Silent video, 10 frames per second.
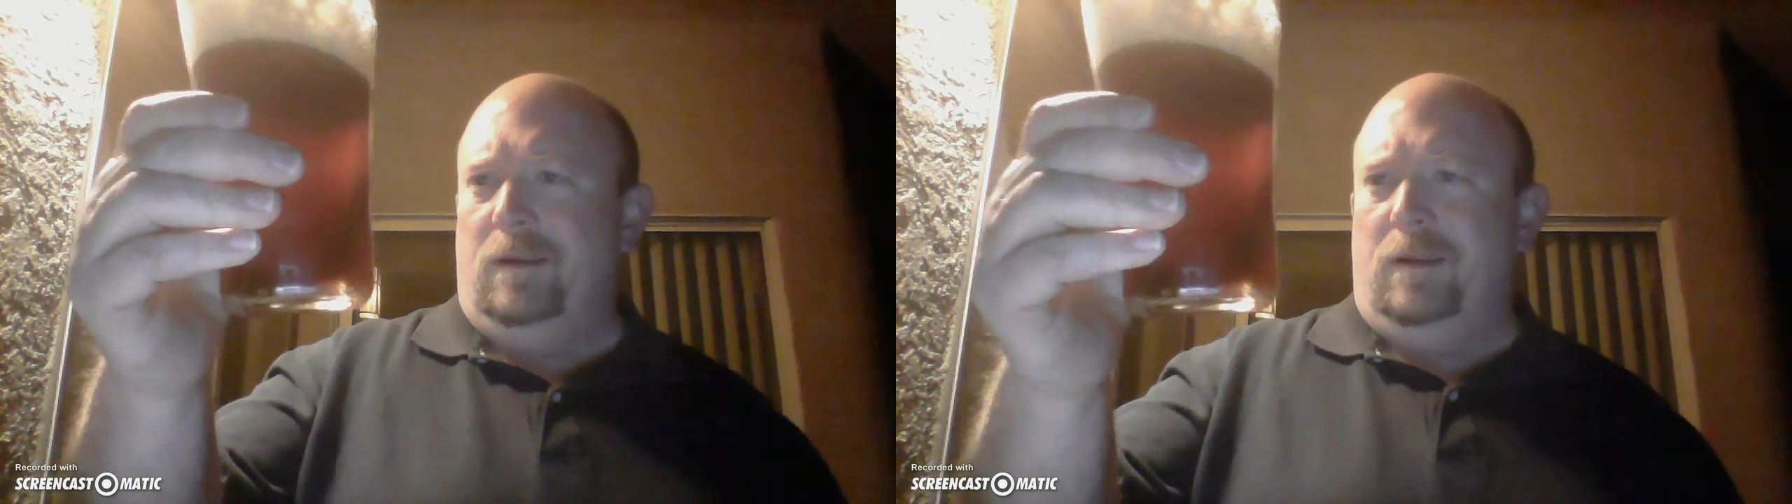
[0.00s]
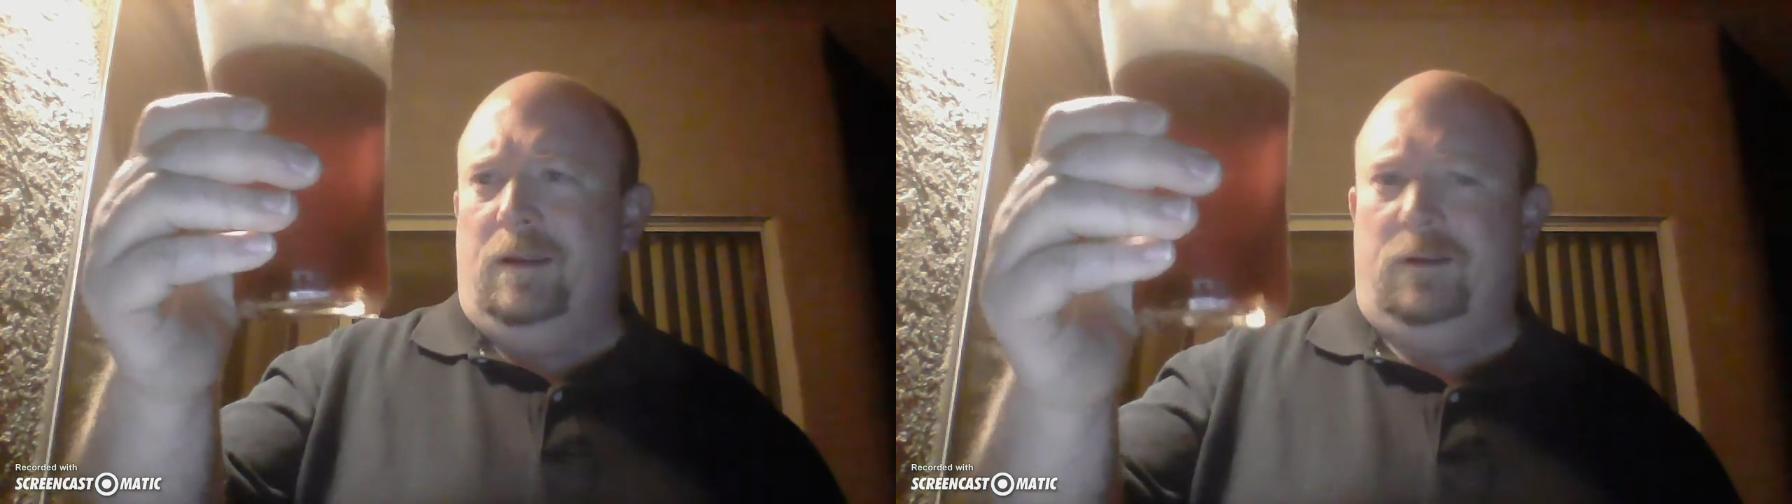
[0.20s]

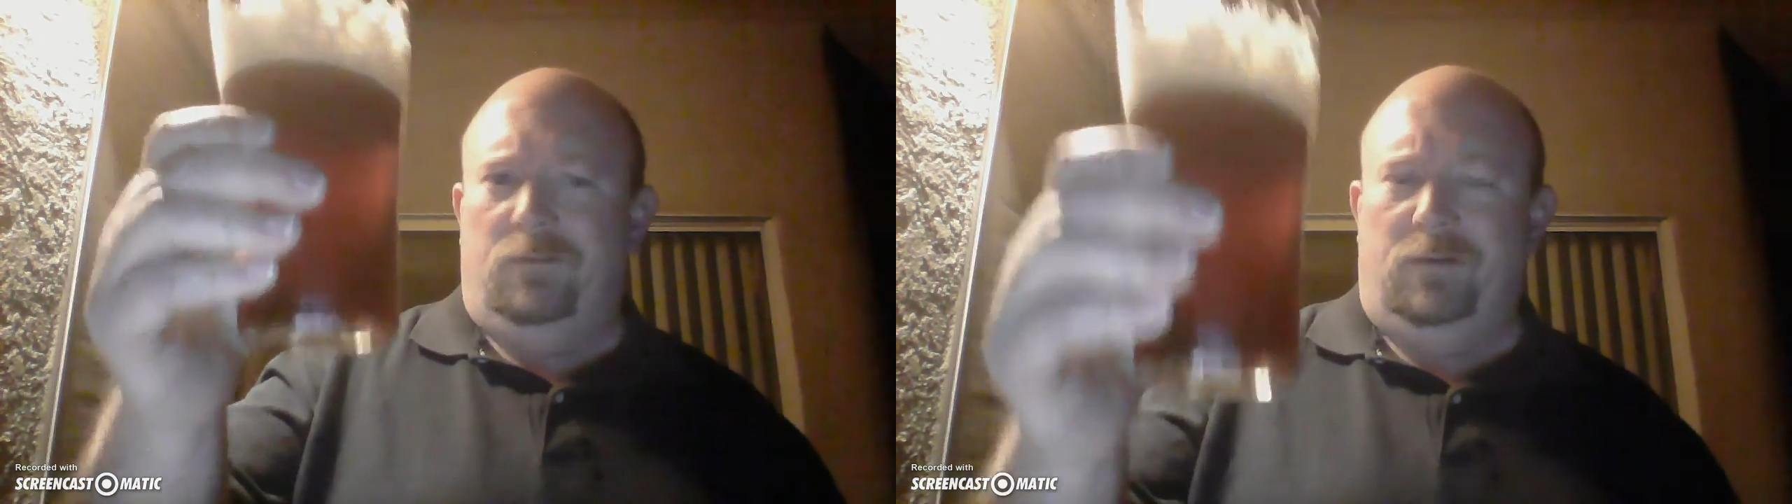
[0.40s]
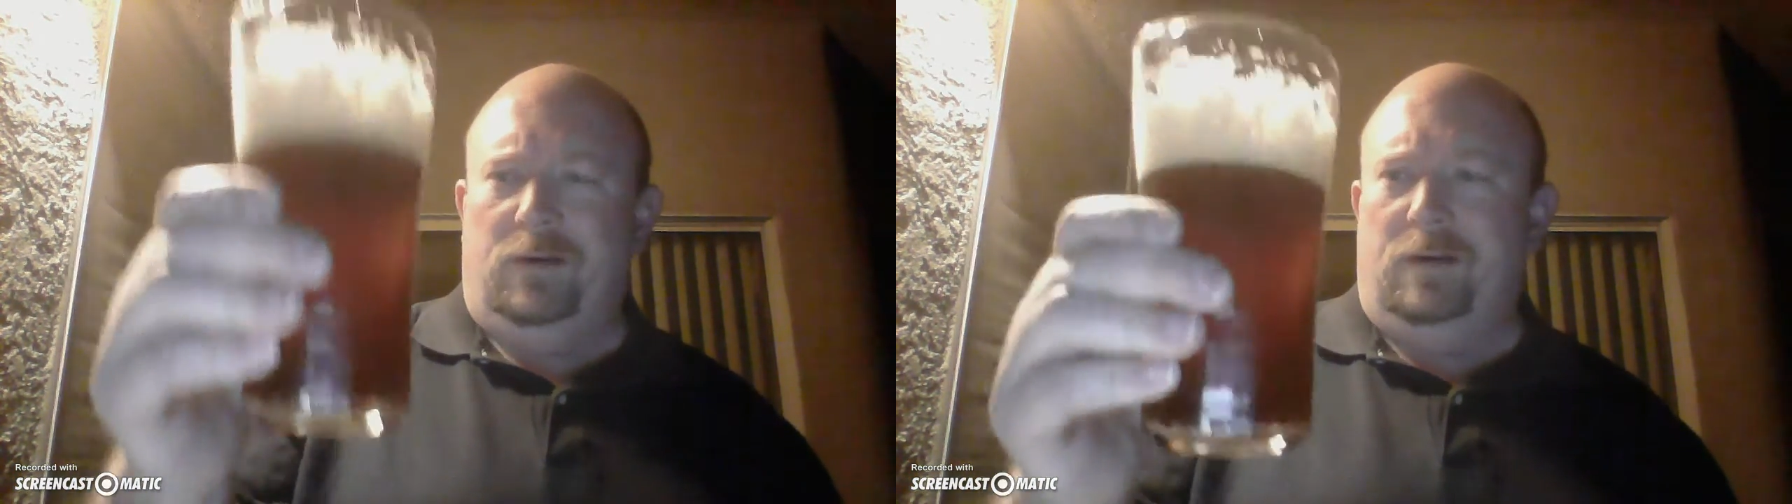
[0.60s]
It's
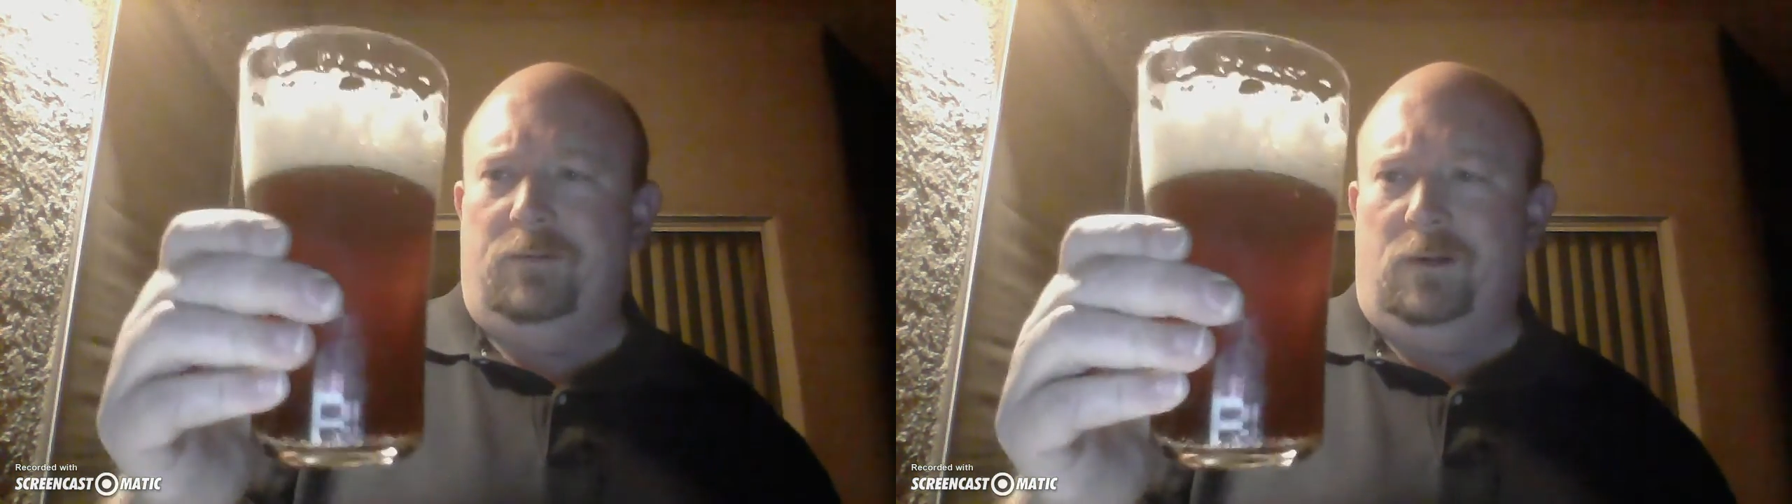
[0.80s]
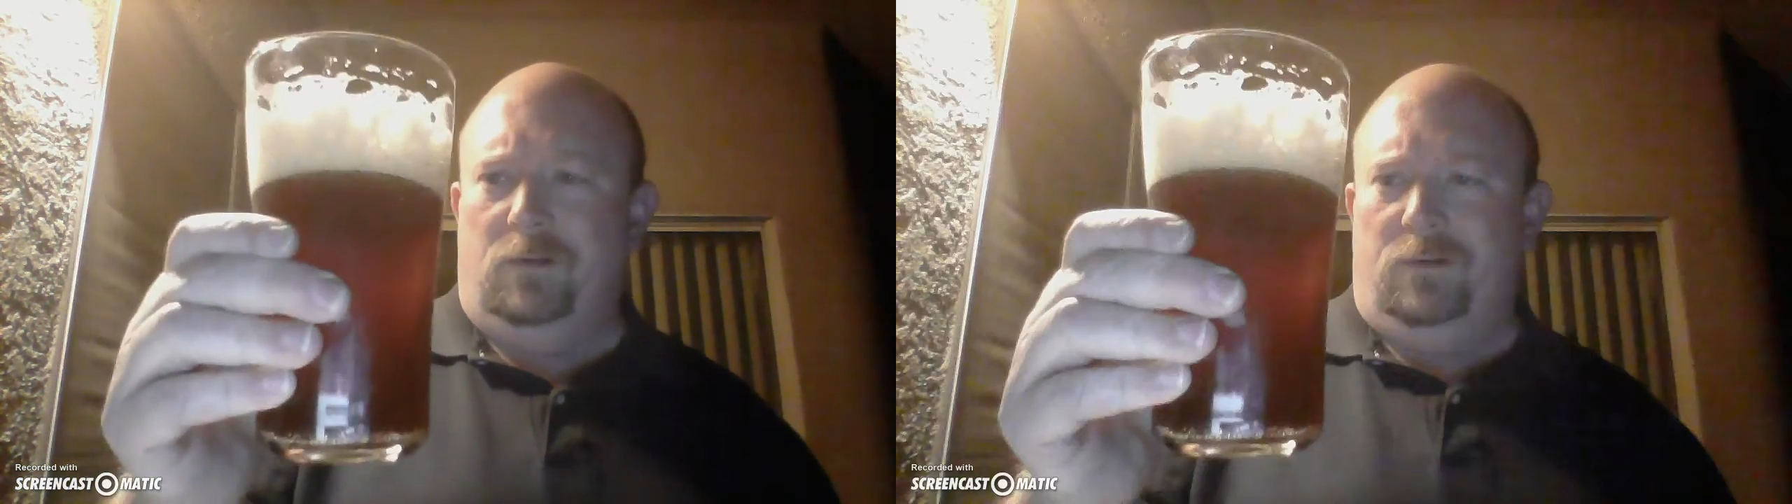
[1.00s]
very
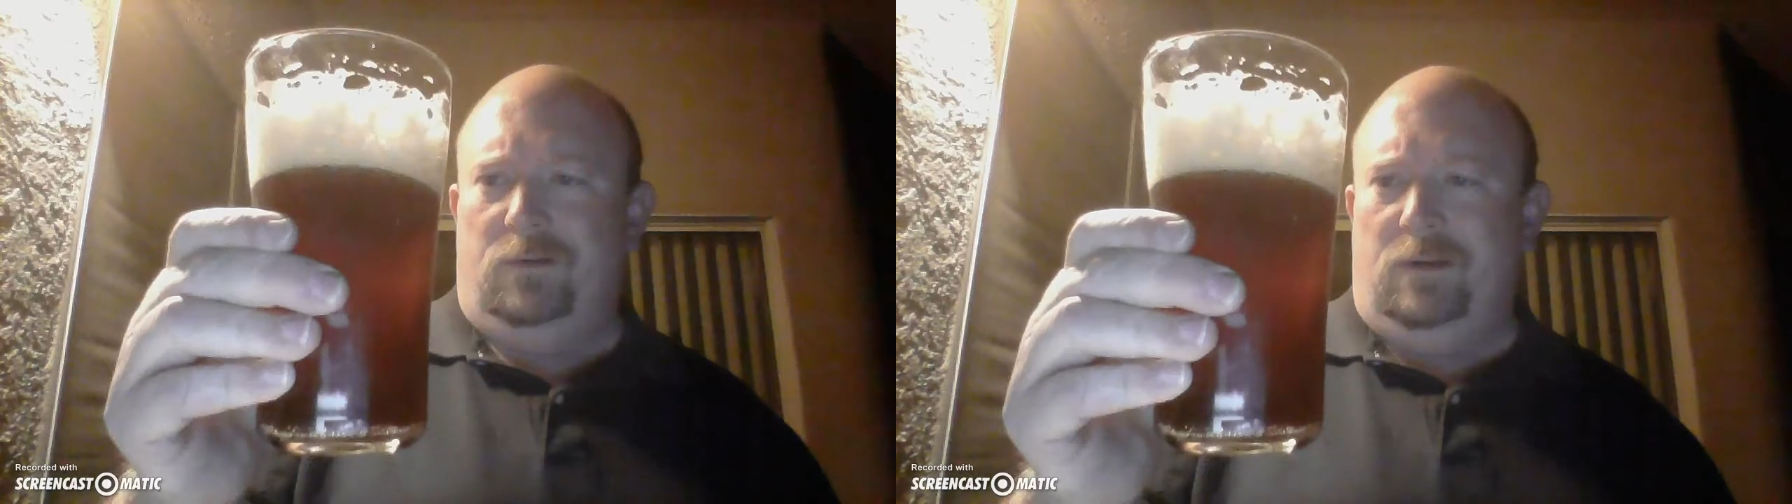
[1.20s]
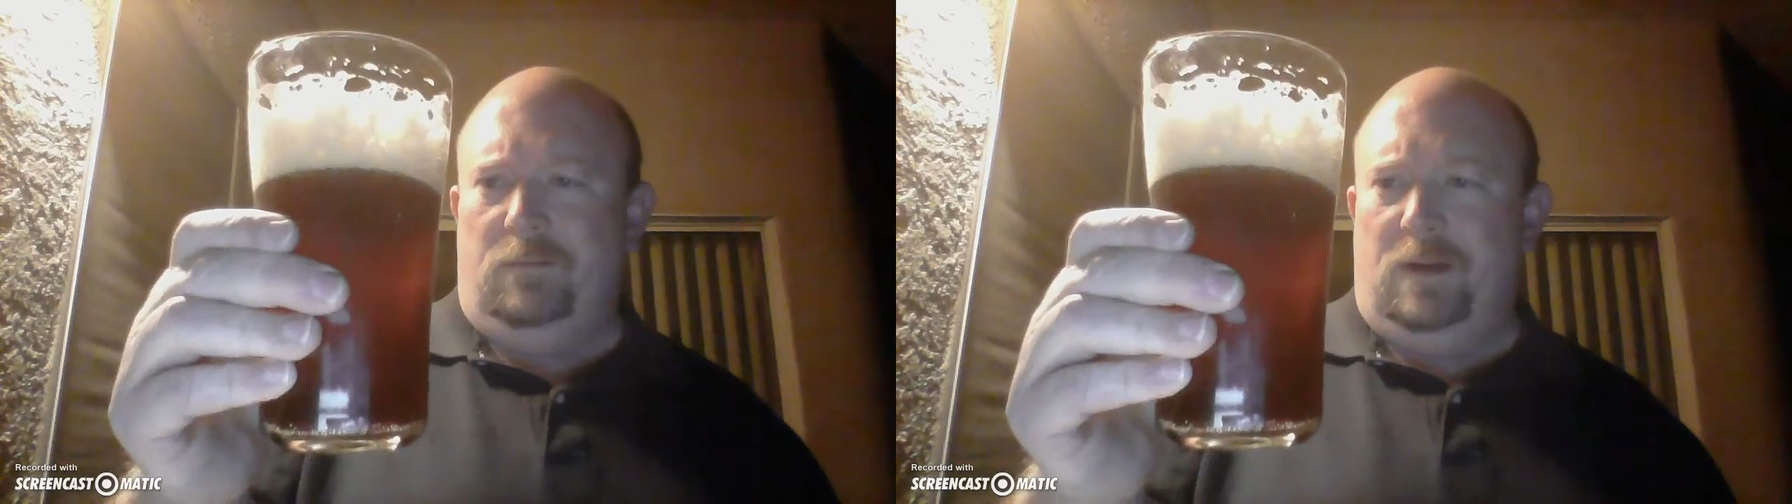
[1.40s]
difficult to
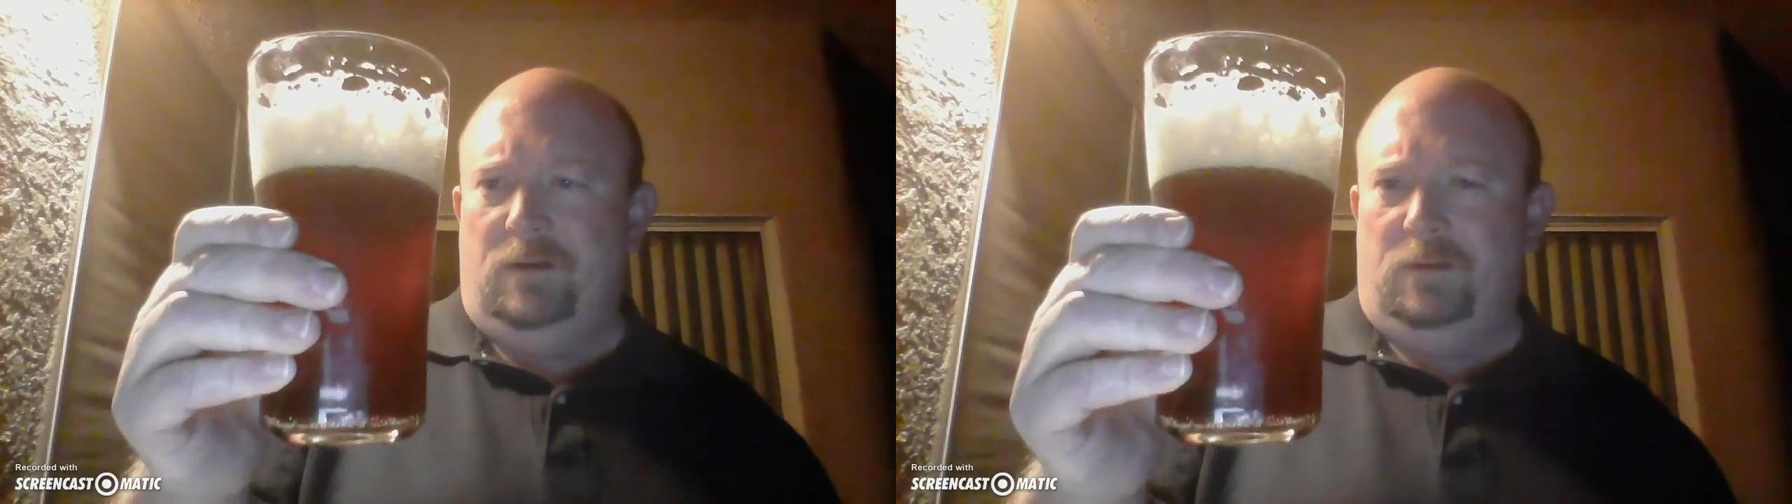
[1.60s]
see because